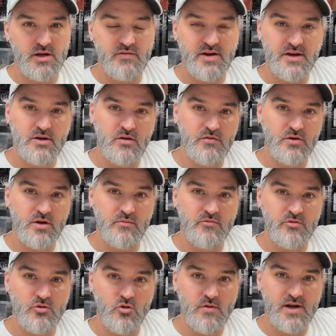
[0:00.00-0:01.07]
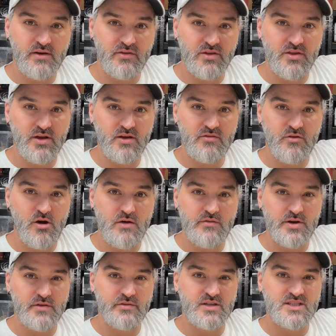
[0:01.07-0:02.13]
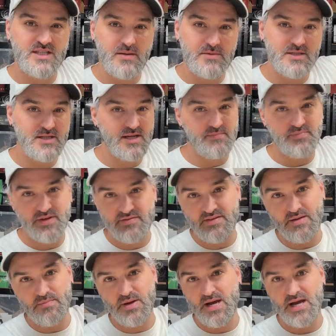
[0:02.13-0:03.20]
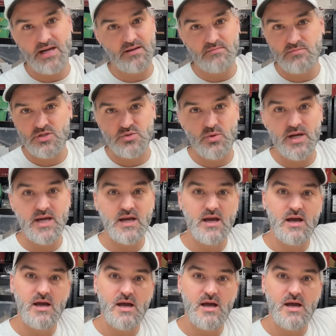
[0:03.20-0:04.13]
I've had an offer come through already for £35 and I've accepted it. If they pay, sweet.